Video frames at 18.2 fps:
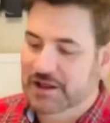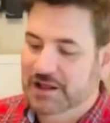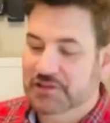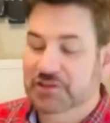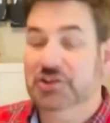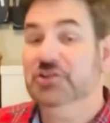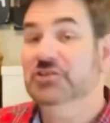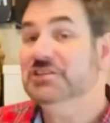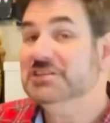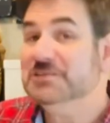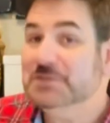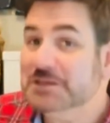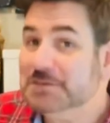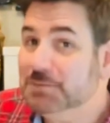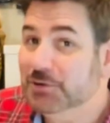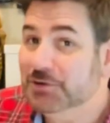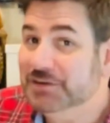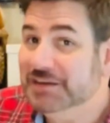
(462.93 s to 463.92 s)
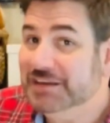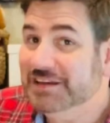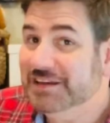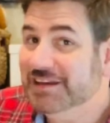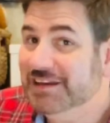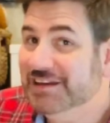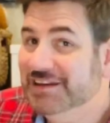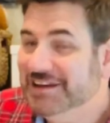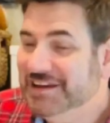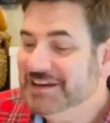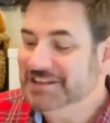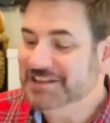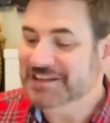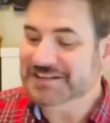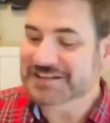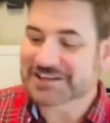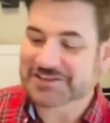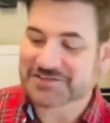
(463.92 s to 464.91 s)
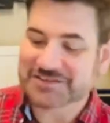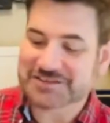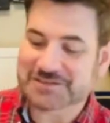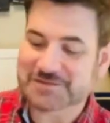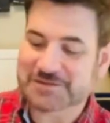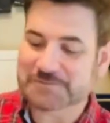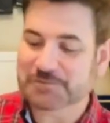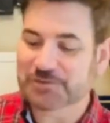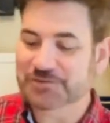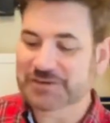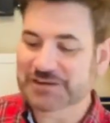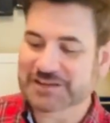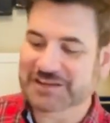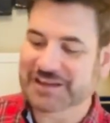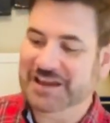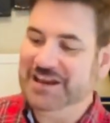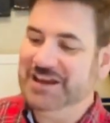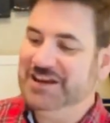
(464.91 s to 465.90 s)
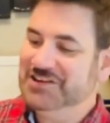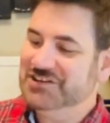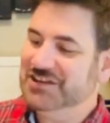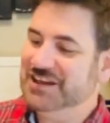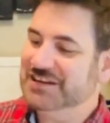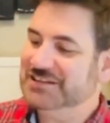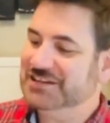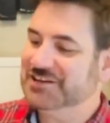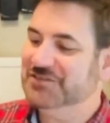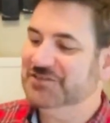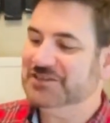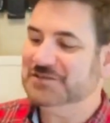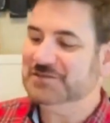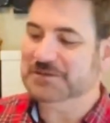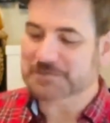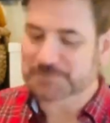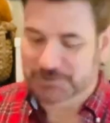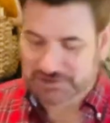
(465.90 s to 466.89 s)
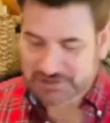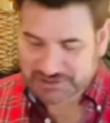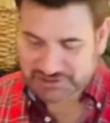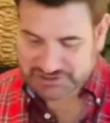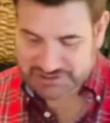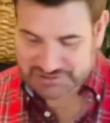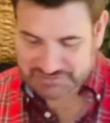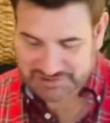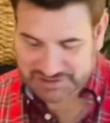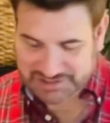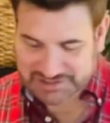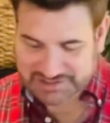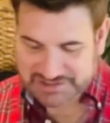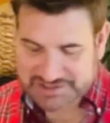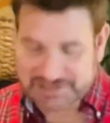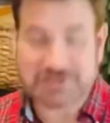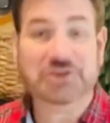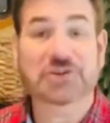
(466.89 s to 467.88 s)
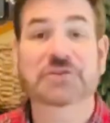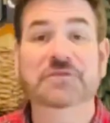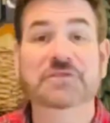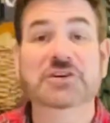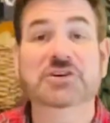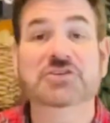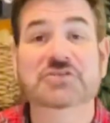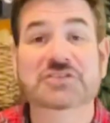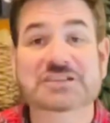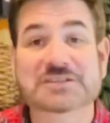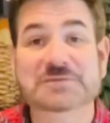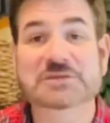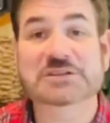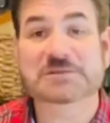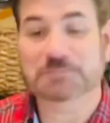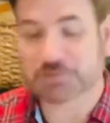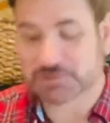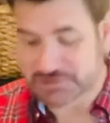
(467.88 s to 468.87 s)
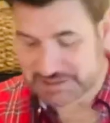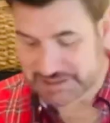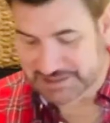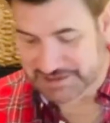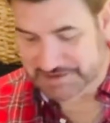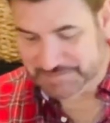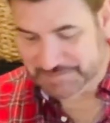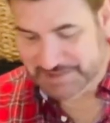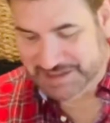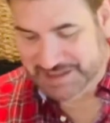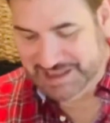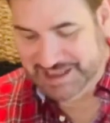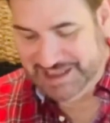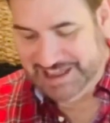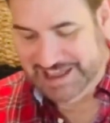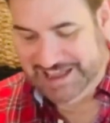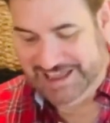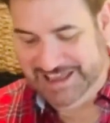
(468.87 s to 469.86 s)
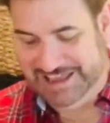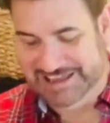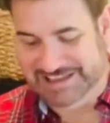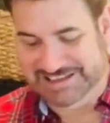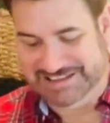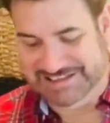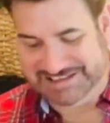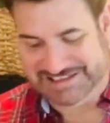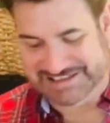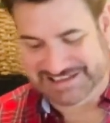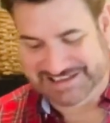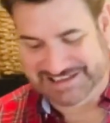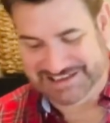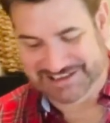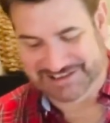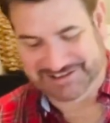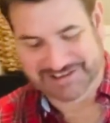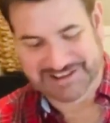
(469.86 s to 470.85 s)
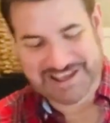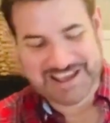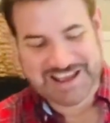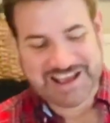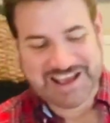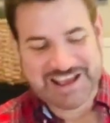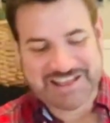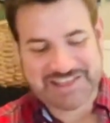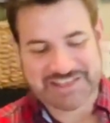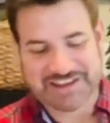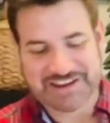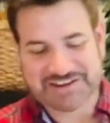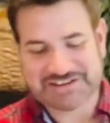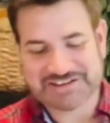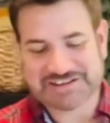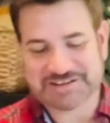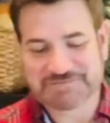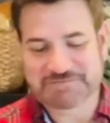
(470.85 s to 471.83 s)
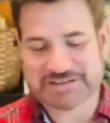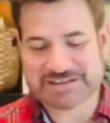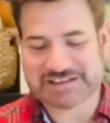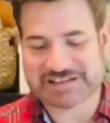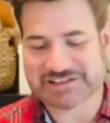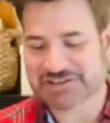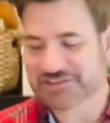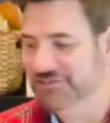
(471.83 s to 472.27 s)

Christmas pudding. There's the Christmas pudding. She has the Christmas pudding. She's ready to serve the Christmas pudding. And so there's Mrs.